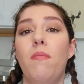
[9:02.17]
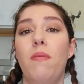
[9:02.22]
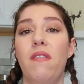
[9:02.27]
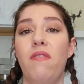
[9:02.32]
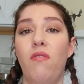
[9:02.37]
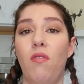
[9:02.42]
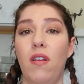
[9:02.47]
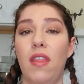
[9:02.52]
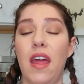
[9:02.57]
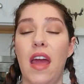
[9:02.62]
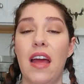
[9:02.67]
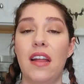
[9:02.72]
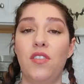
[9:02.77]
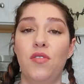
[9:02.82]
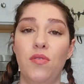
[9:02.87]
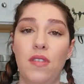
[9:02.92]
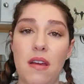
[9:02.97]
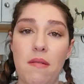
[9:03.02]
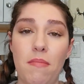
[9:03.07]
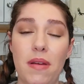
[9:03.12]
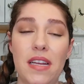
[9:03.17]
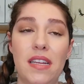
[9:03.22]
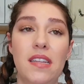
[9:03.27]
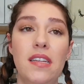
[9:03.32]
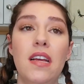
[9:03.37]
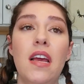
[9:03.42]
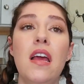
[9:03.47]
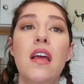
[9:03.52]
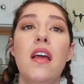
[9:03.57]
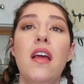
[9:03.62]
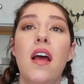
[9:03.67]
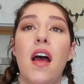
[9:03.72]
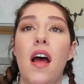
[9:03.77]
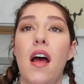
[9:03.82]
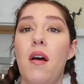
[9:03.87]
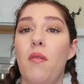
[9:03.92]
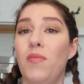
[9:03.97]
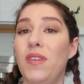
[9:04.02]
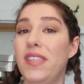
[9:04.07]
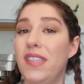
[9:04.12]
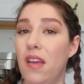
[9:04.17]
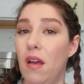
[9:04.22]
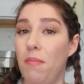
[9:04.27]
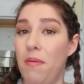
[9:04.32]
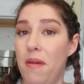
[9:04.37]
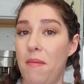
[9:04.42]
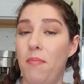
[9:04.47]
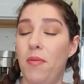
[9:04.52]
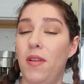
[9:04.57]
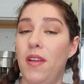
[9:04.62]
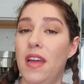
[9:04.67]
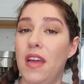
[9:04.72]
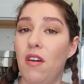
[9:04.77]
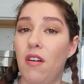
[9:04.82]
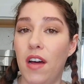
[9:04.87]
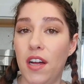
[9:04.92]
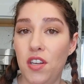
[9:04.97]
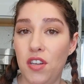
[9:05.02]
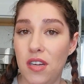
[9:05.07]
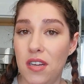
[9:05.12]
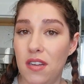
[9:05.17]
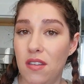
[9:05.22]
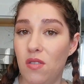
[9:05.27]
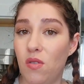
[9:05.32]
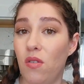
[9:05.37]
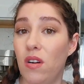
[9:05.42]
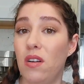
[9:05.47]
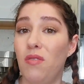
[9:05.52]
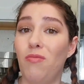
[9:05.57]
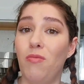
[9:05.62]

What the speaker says: before they had treatment, we saw people in crutches or in